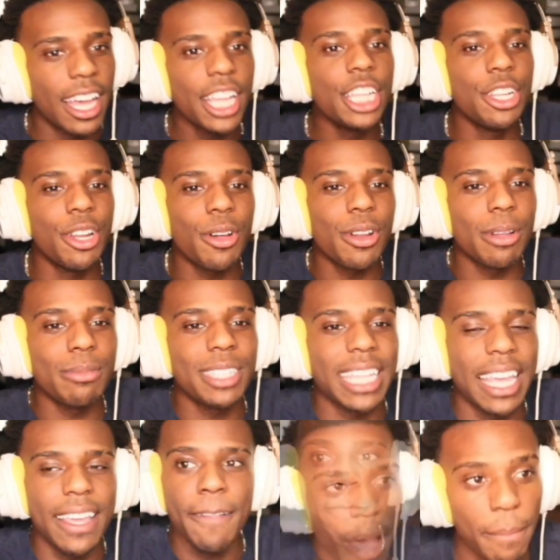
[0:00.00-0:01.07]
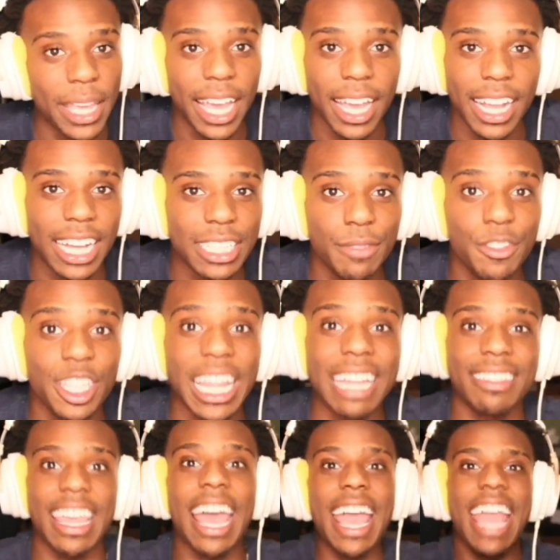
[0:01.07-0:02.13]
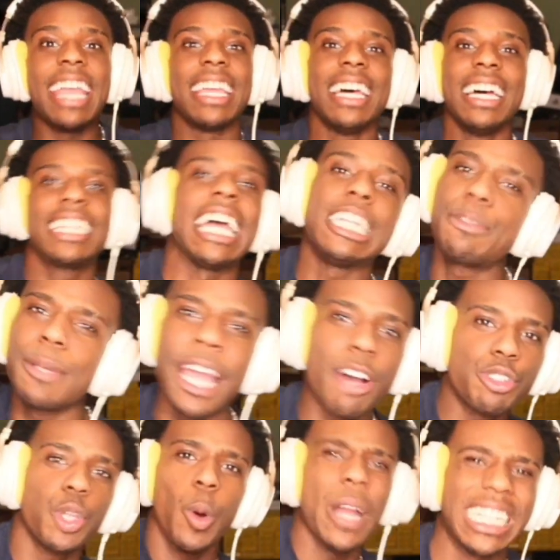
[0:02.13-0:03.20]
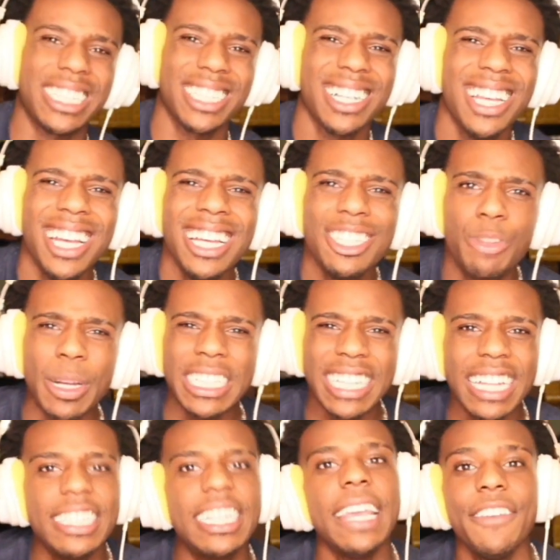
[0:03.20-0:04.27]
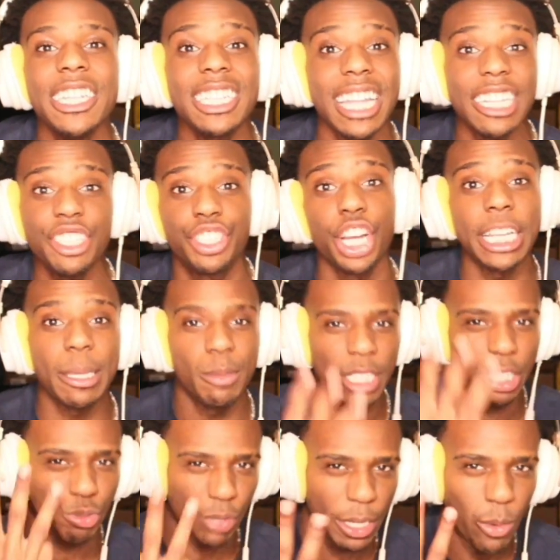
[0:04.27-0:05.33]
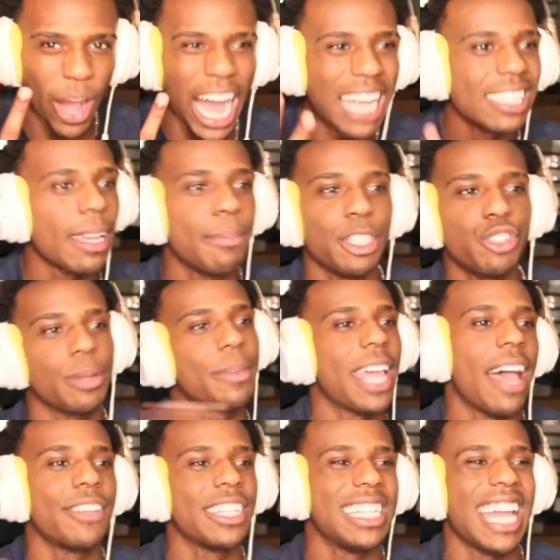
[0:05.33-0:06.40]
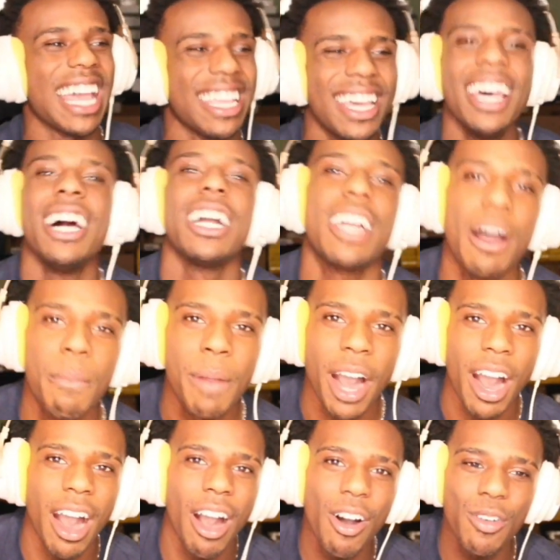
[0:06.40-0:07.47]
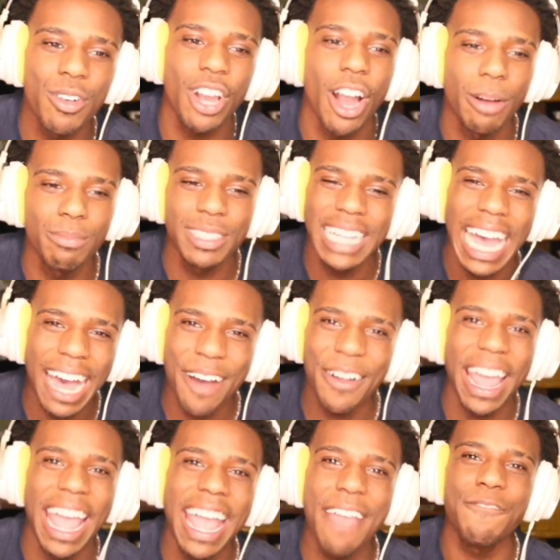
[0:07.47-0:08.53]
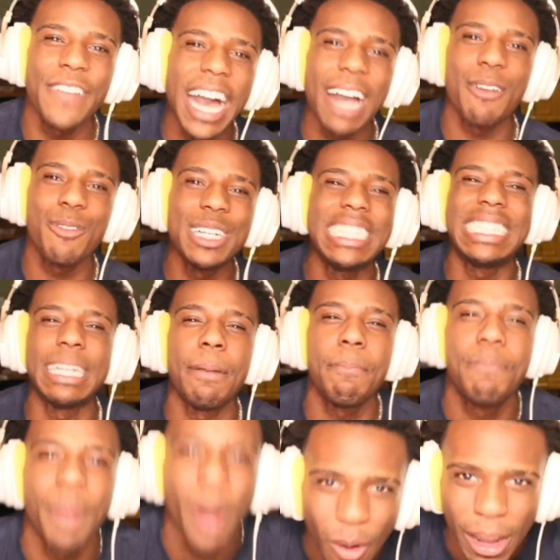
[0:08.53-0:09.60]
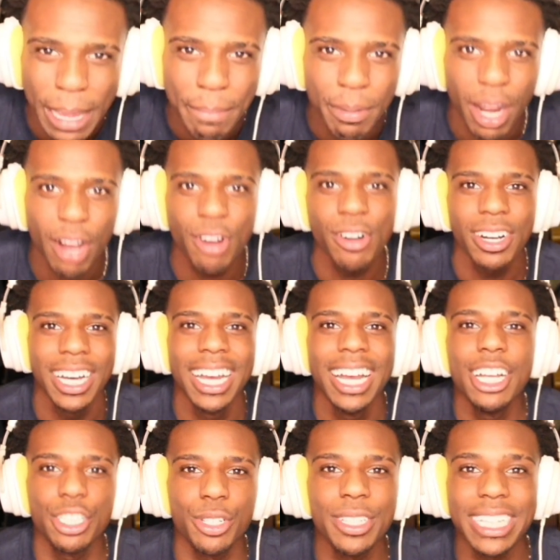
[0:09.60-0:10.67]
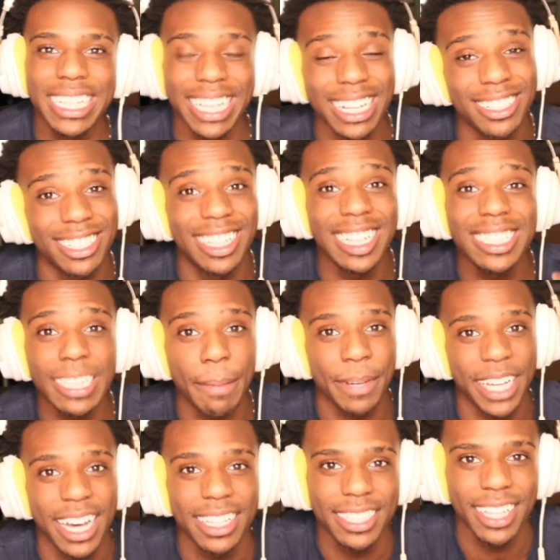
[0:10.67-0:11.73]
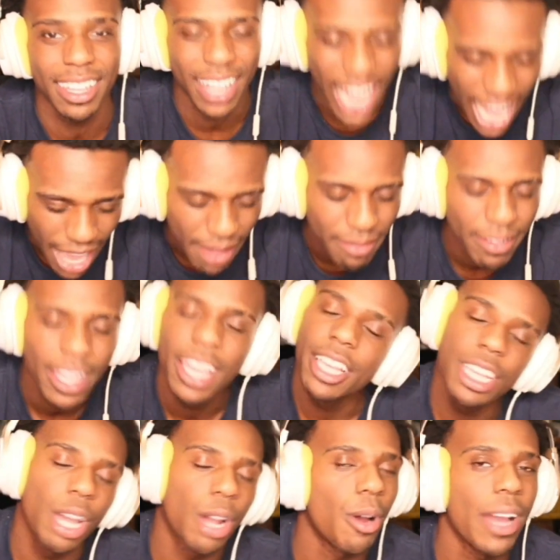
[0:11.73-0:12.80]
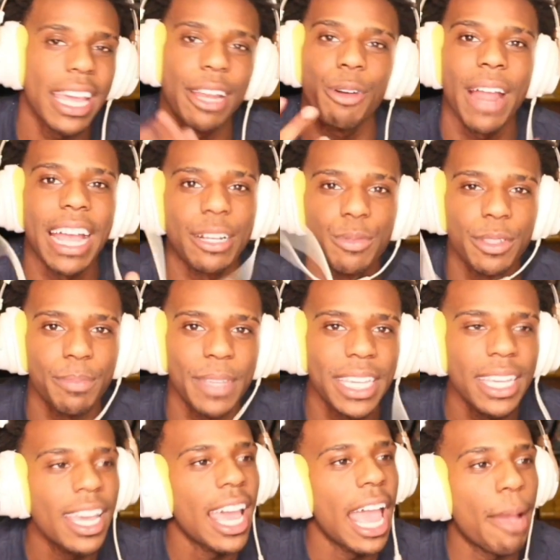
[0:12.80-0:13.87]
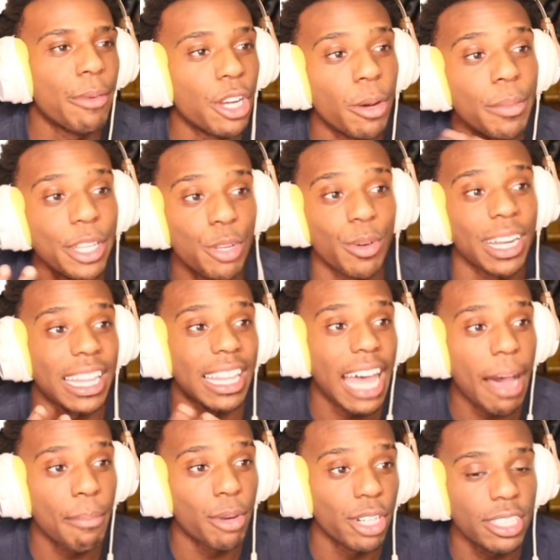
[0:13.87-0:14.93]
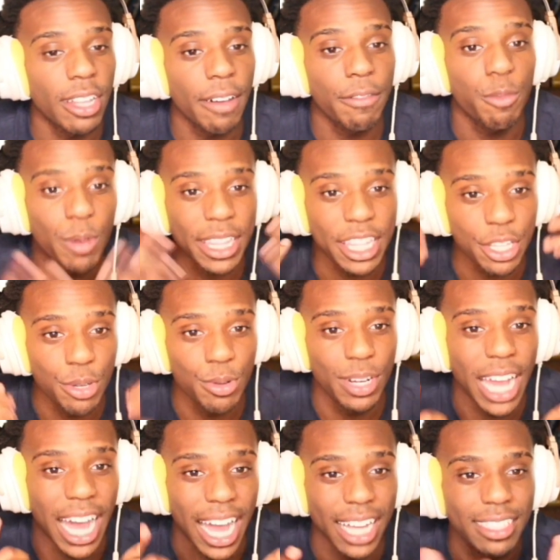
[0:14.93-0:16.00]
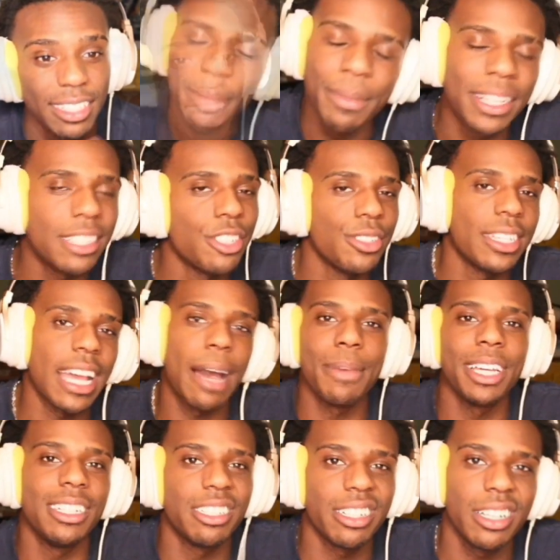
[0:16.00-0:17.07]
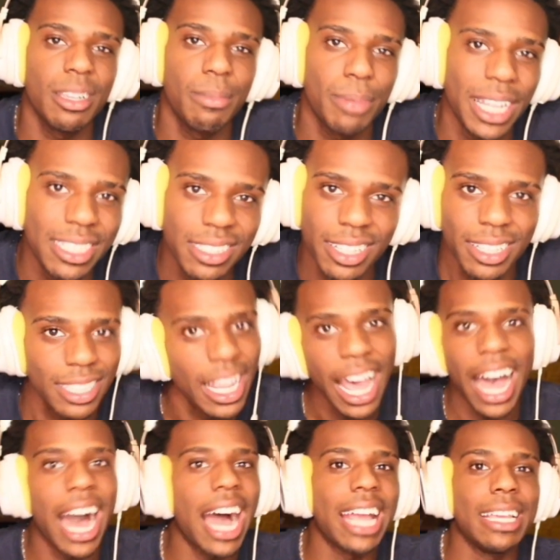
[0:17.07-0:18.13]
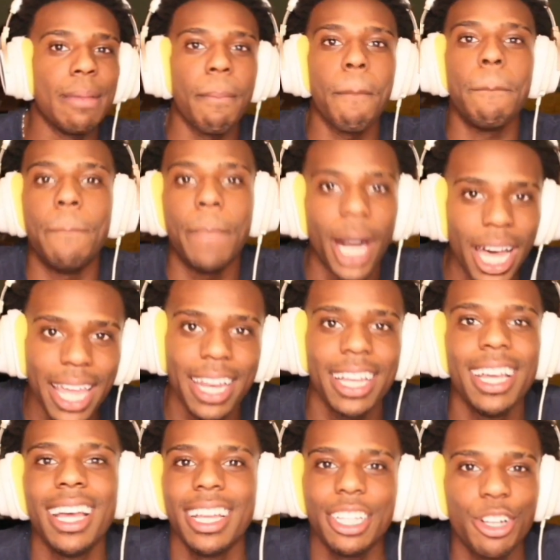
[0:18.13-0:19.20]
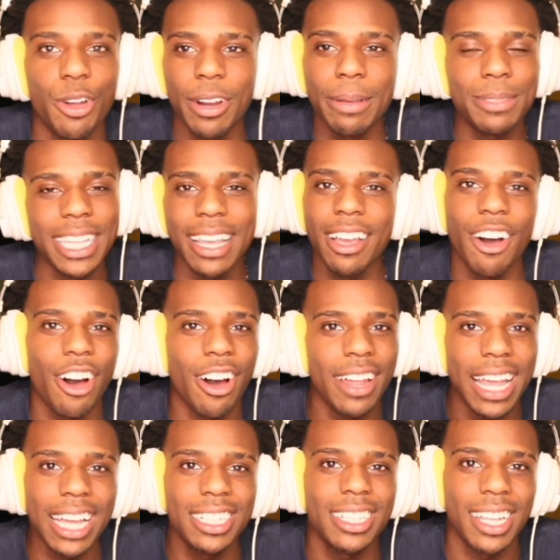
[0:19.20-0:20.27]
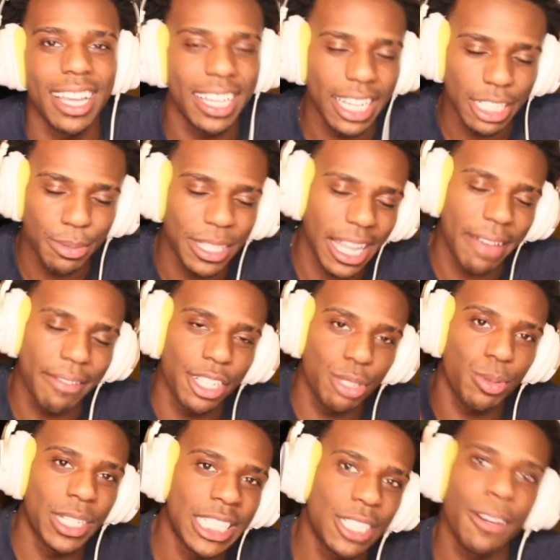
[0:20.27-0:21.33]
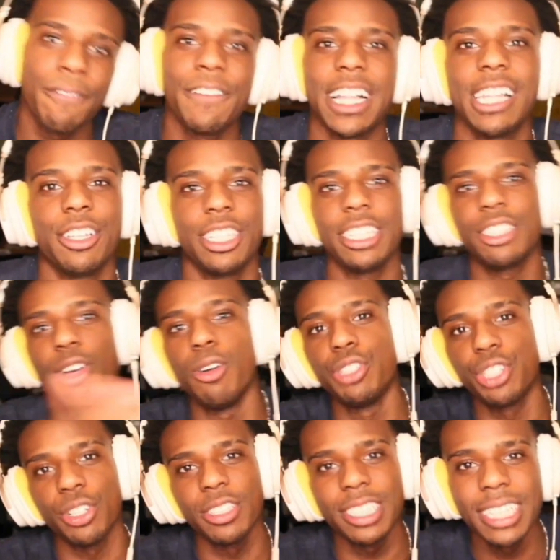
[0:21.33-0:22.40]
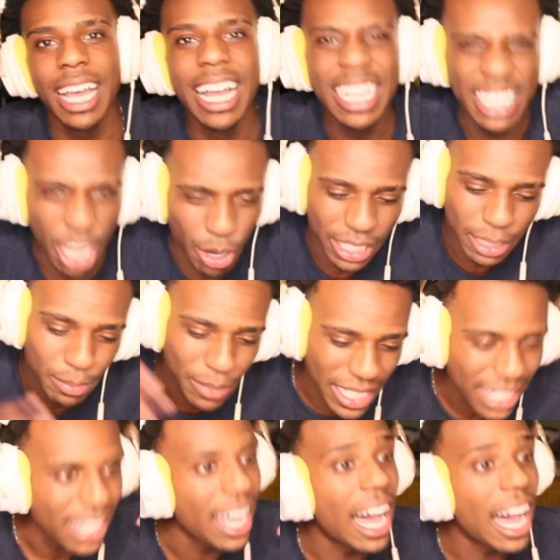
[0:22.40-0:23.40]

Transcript: You know what I'm saying? But yeah, guys, if you like that, hey, catch me on Twitch. Twitch.tv slash jerky with three Ys. I'll be streaming every night. Come on, come down and fuck with your boy, bro. So you can catch this type of content live you know, interact with me. And we're going to be doing a lot more stuff with you guys. Make sure you comment. Jerky blessed us. I eat butt. You know what I'm saying? All that shit. And catch me live on Twitch. Follow the socials. Yo, this me.